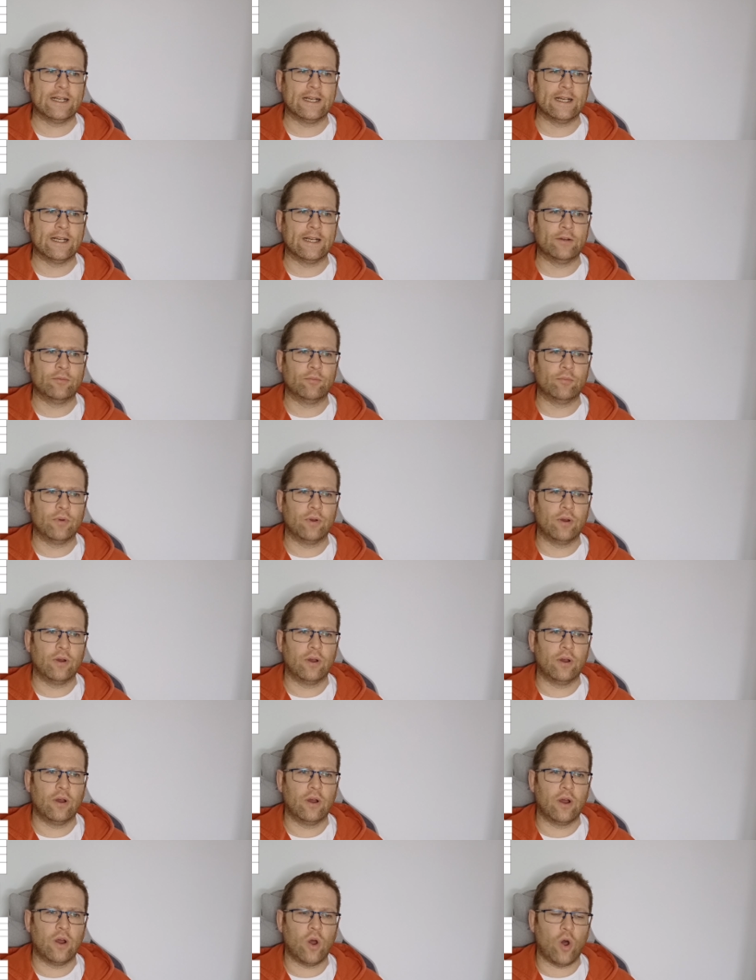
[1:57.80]

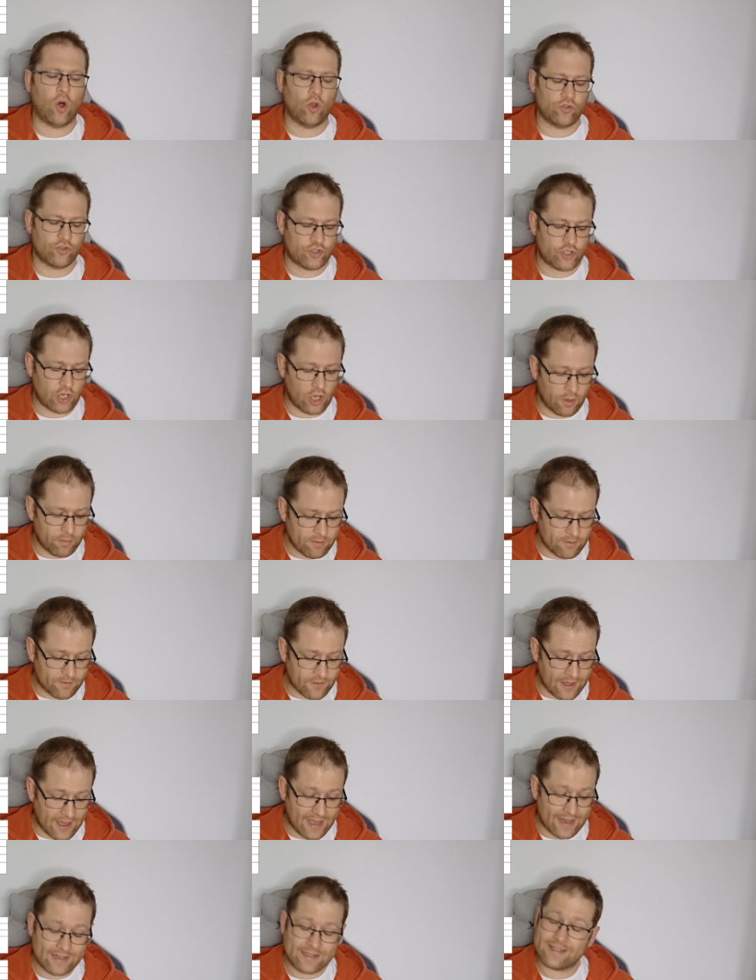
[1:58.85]
On top of
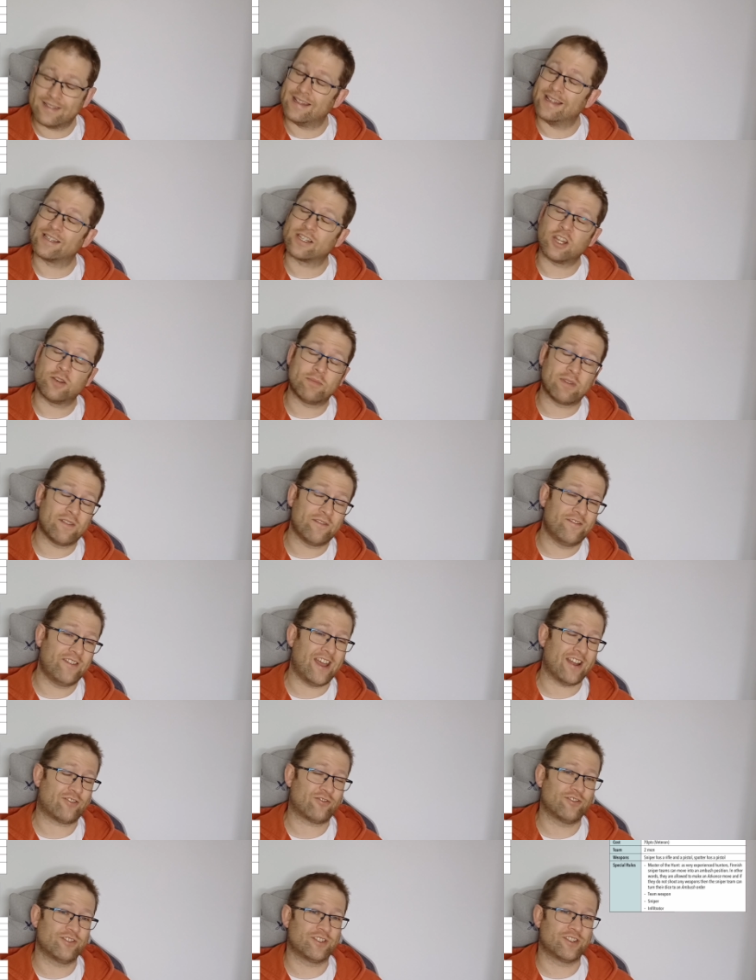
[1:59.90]
that, there's going to be a
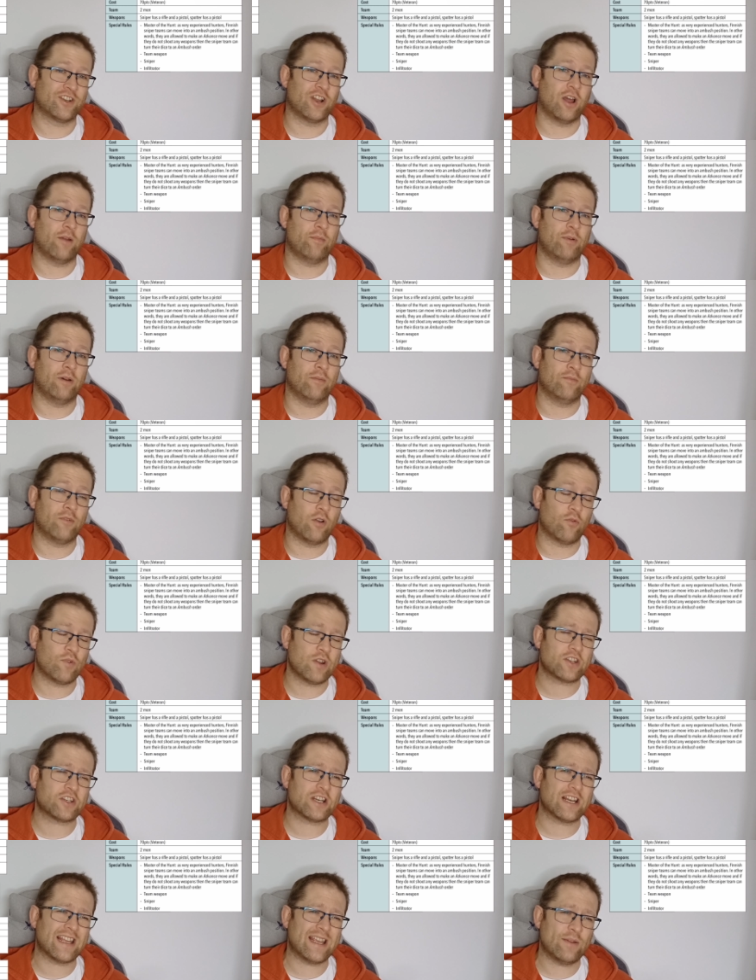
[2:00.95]
veteran sniper.
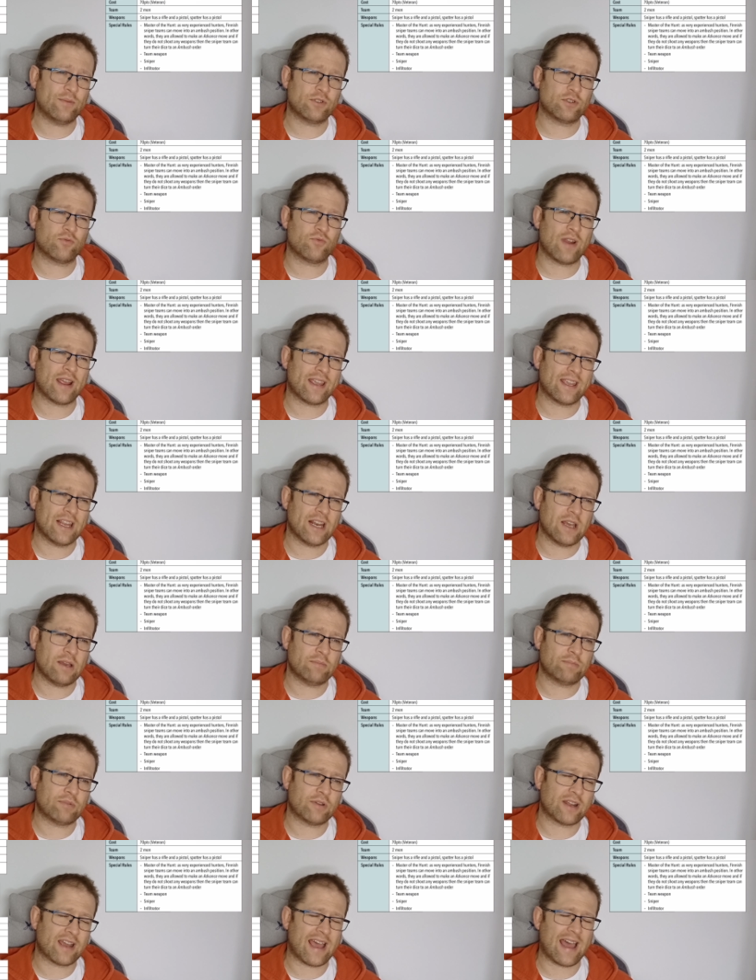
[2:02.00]
Originally he was a regular,
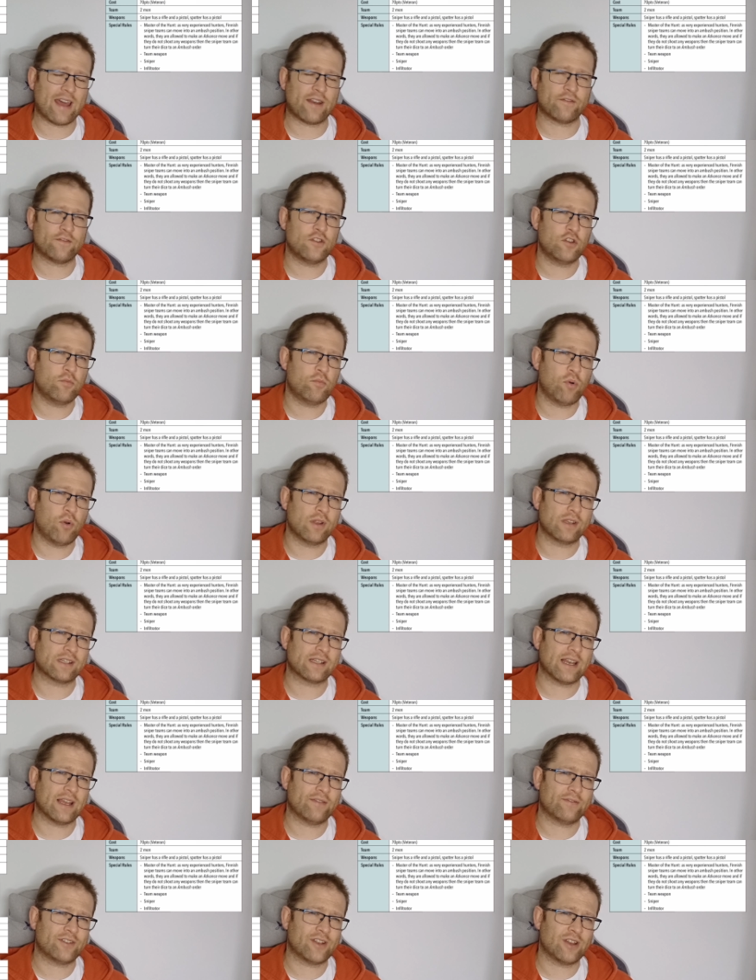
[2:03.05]
but I had a few points
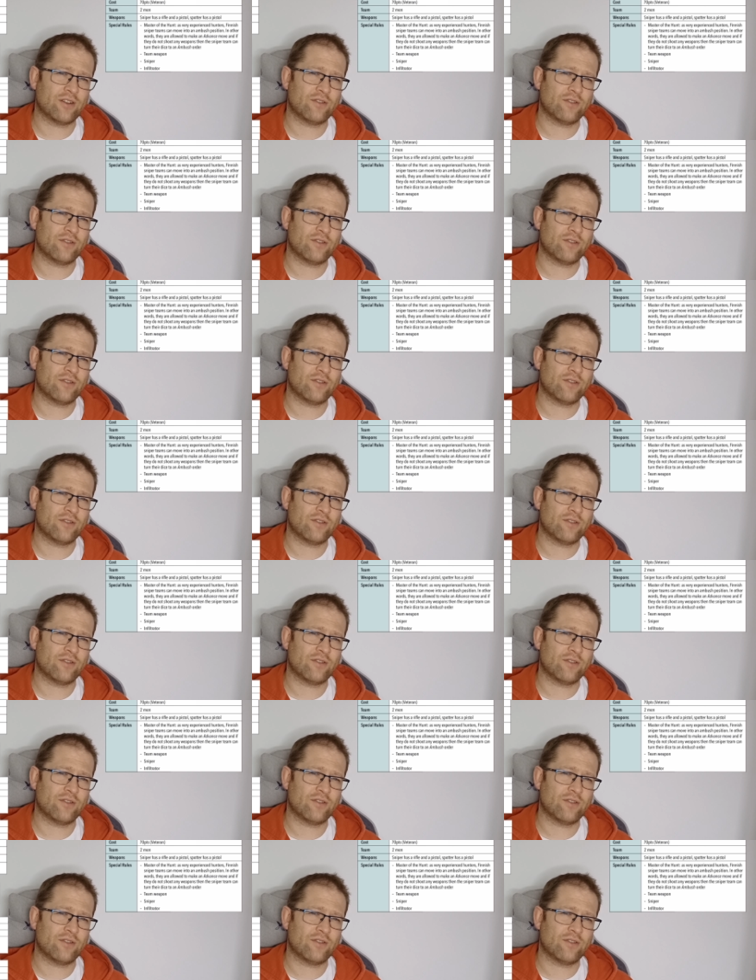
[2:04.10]
left